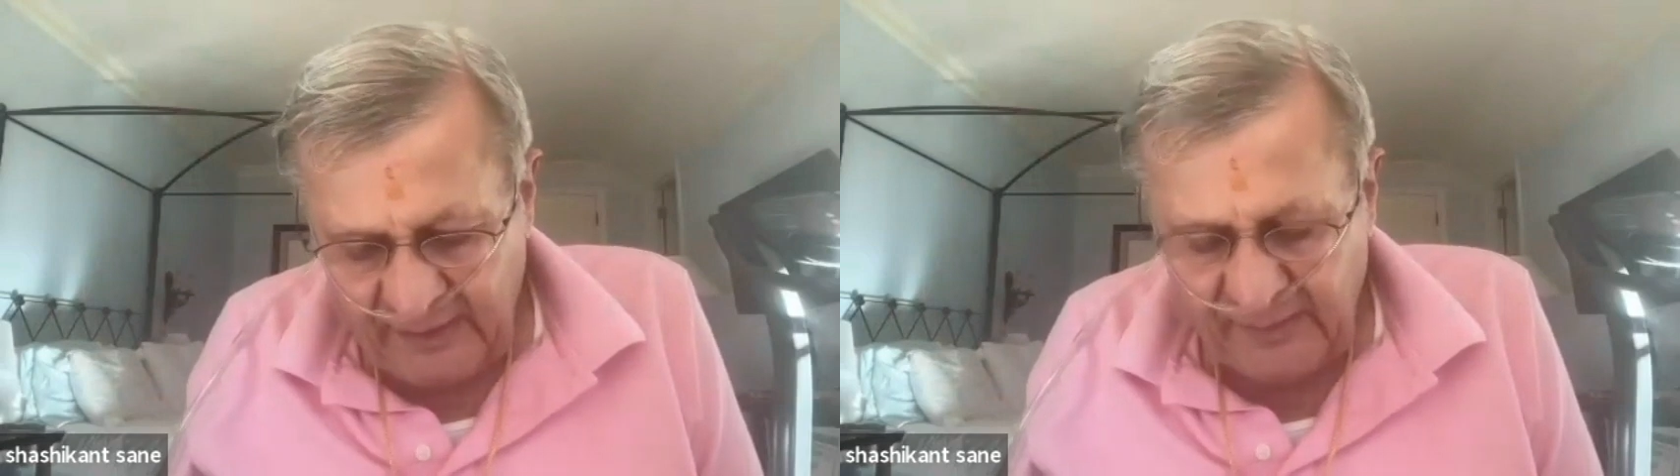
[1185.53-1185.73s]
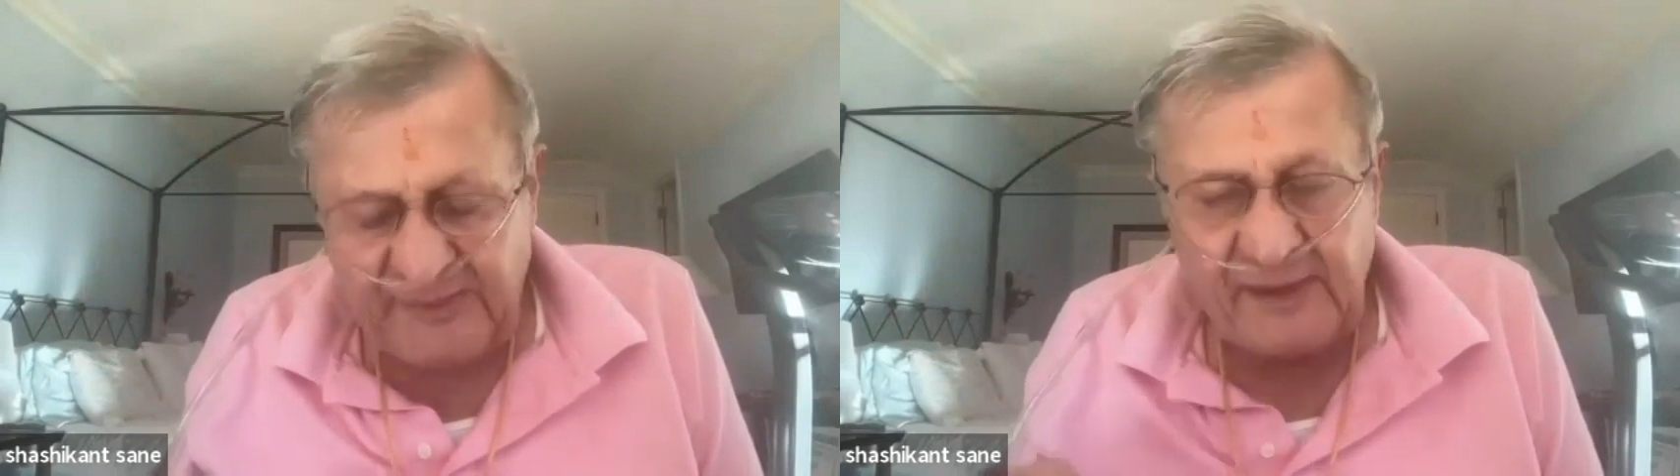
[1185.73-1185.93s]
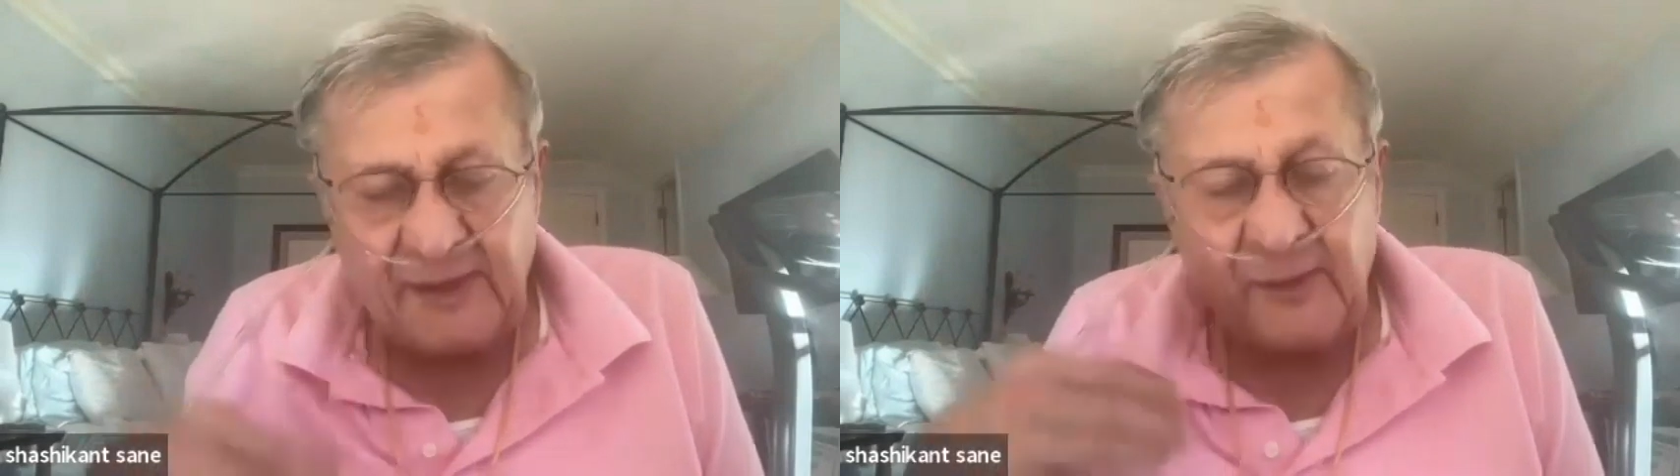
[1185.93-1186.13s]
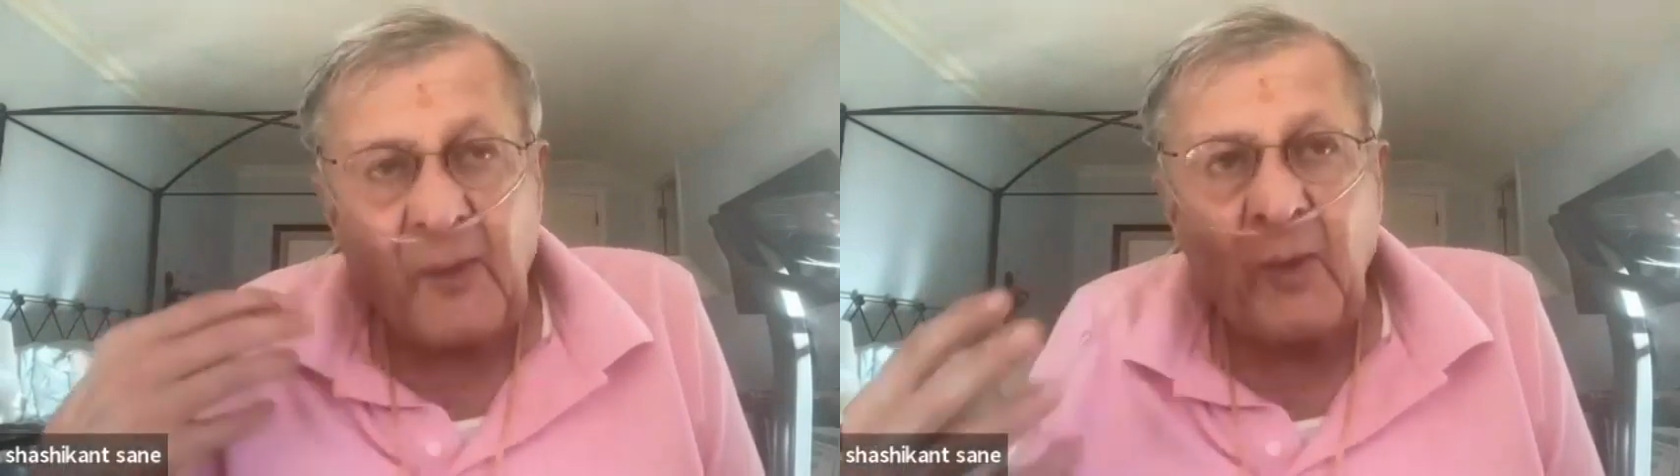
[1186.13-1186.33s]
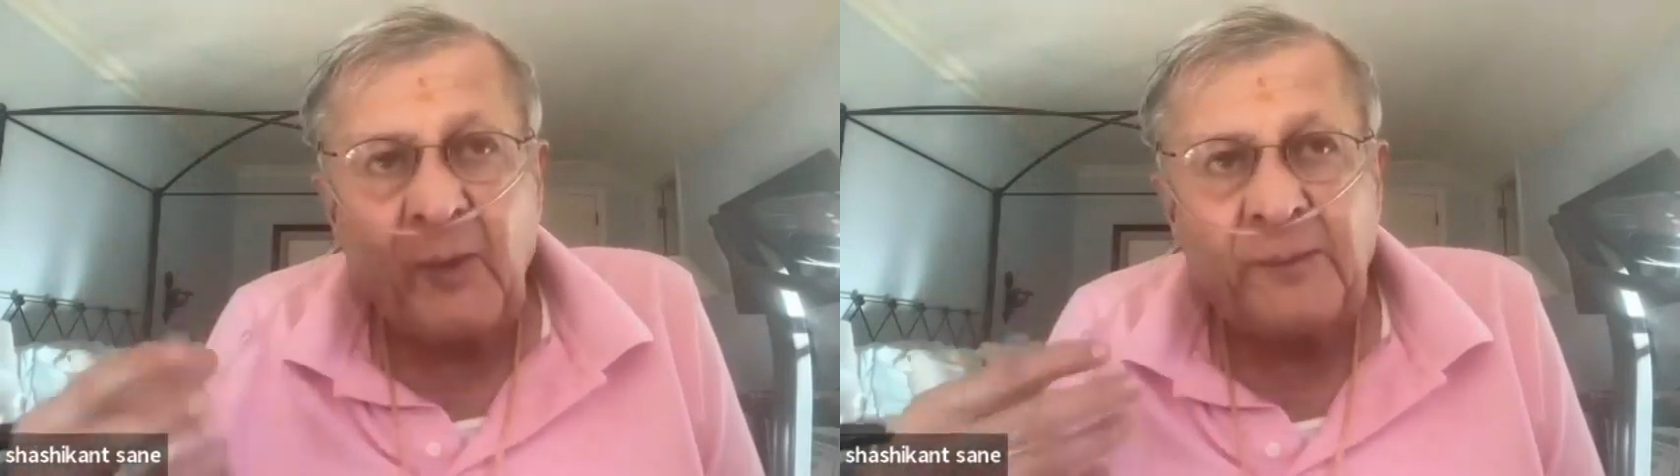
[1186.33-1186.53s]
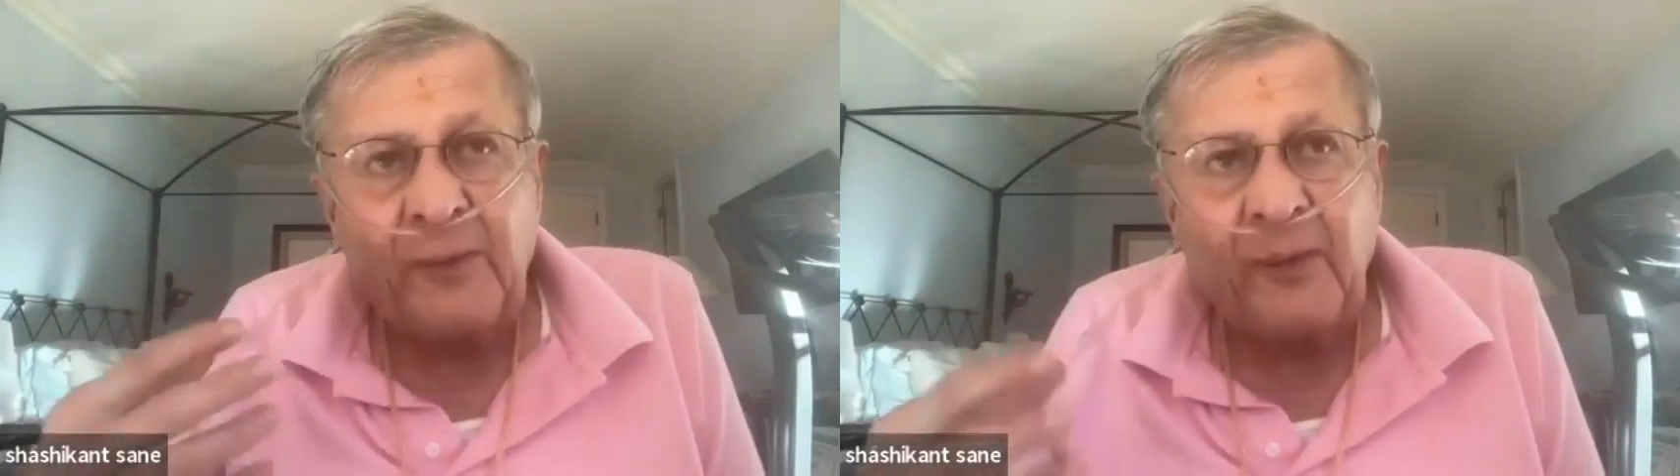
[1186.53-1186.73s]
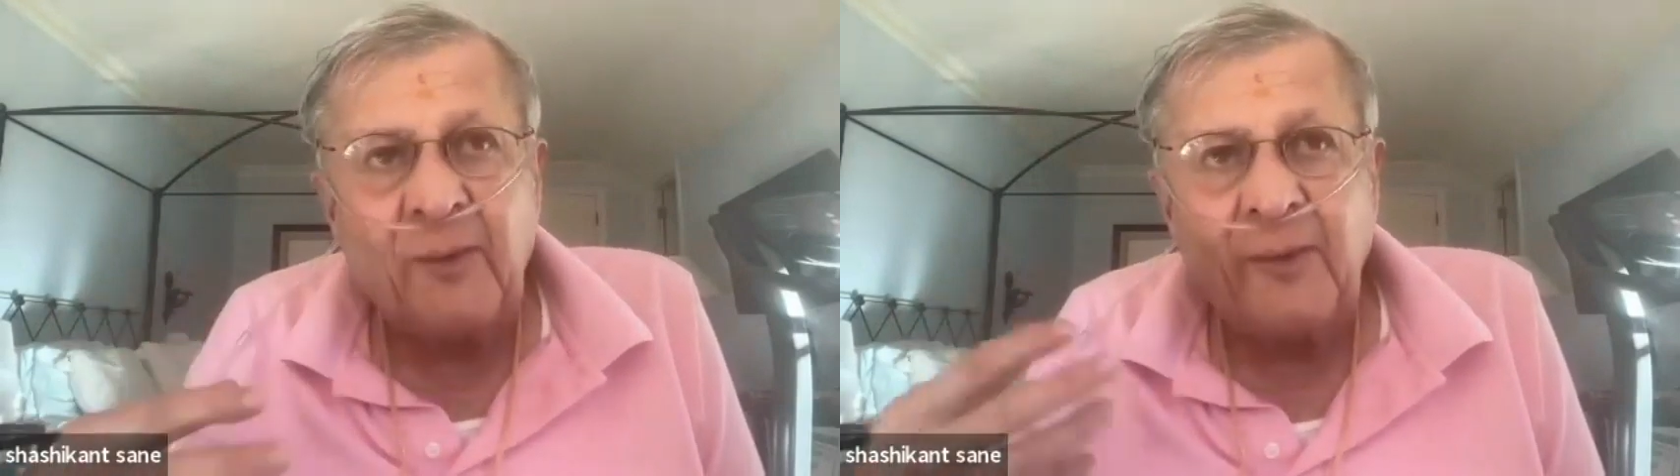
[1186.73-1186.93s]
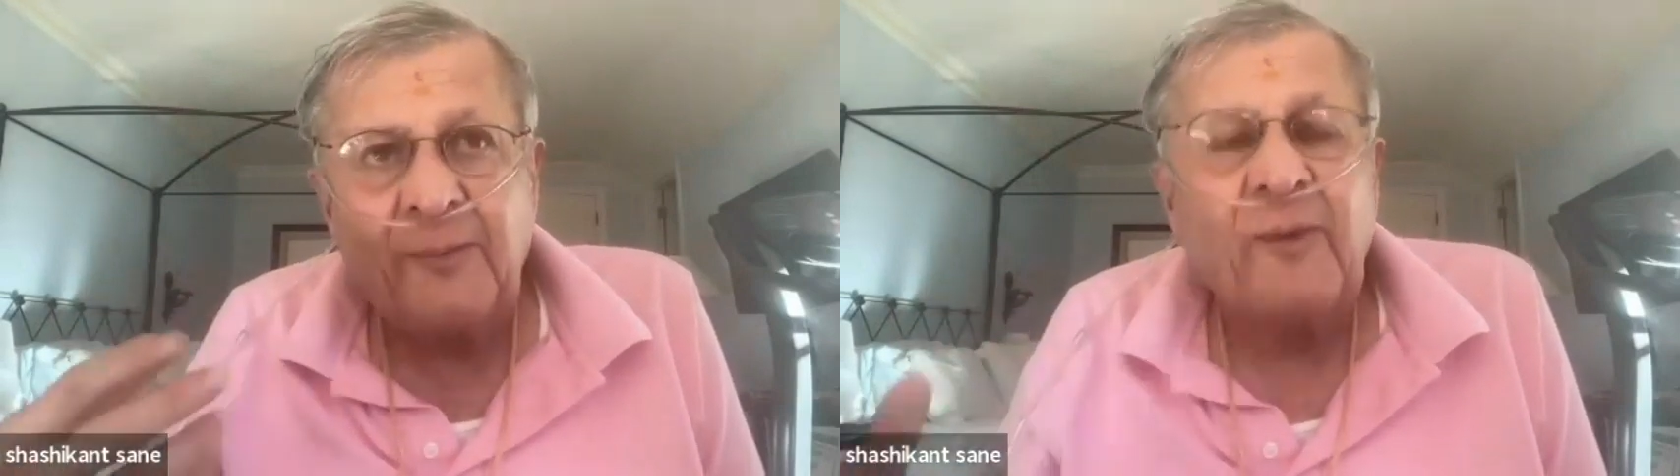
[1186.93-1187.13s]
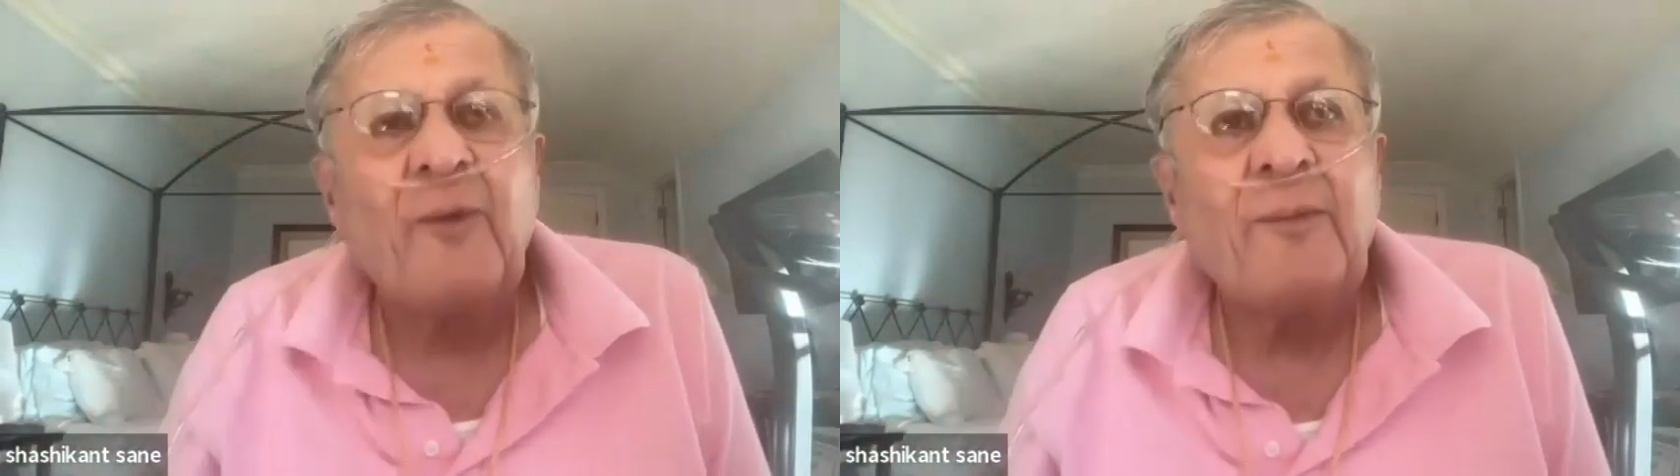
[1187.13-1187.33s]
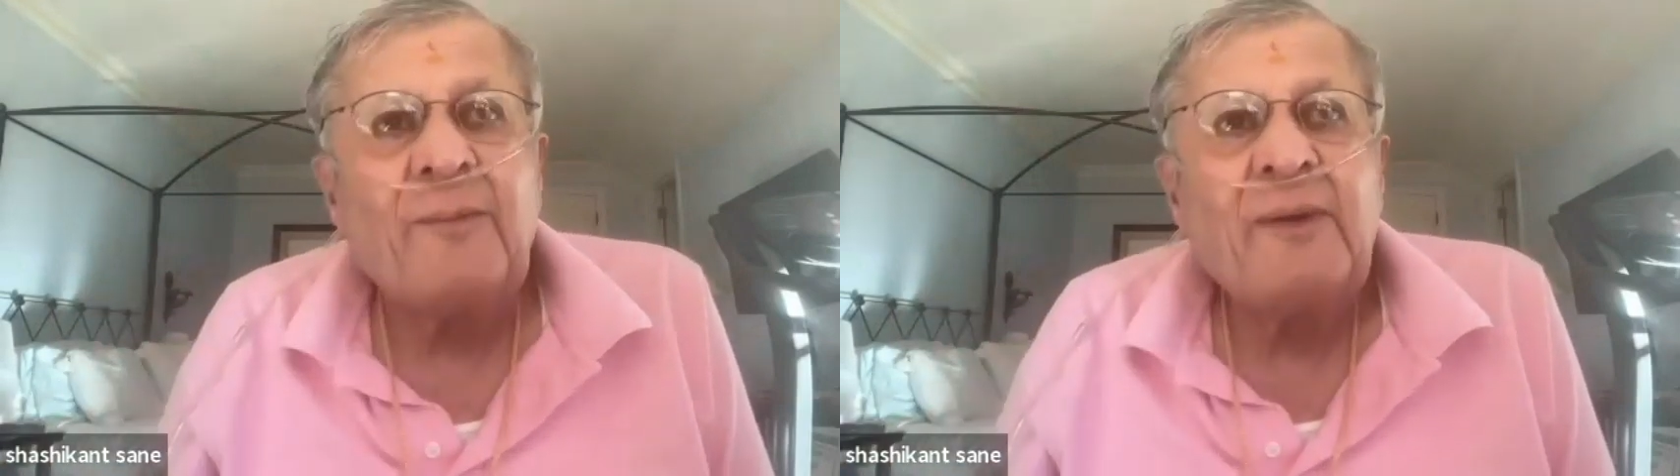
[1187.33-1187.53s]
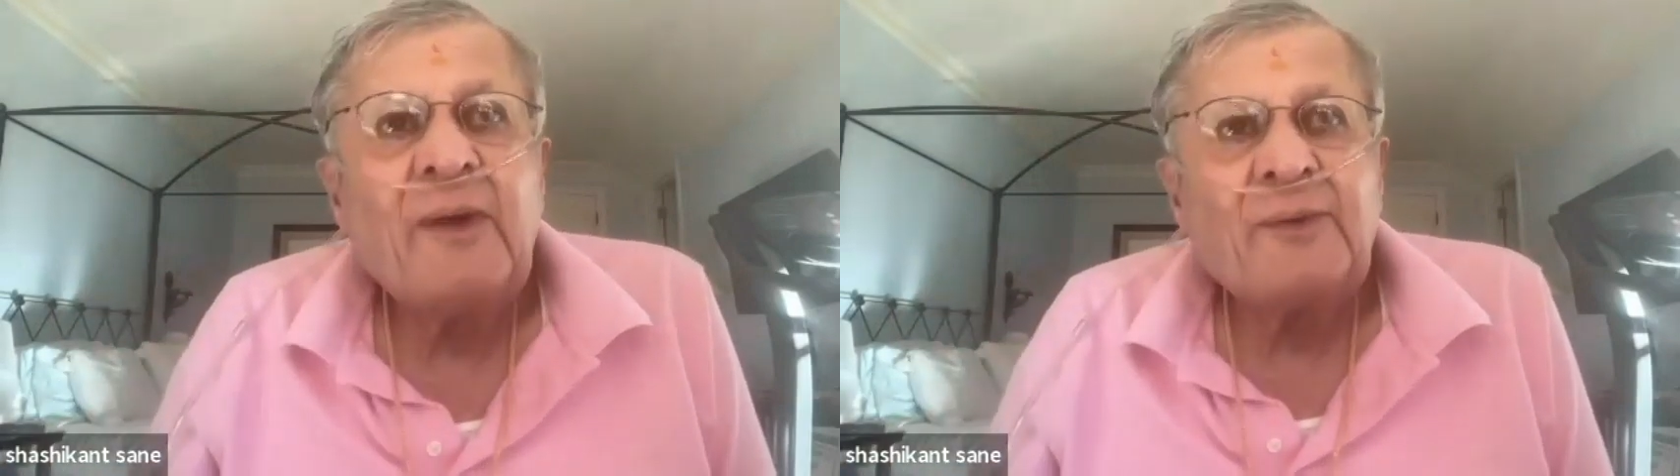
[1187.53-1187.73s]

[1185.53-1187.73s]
Basically, Om, Om, Om.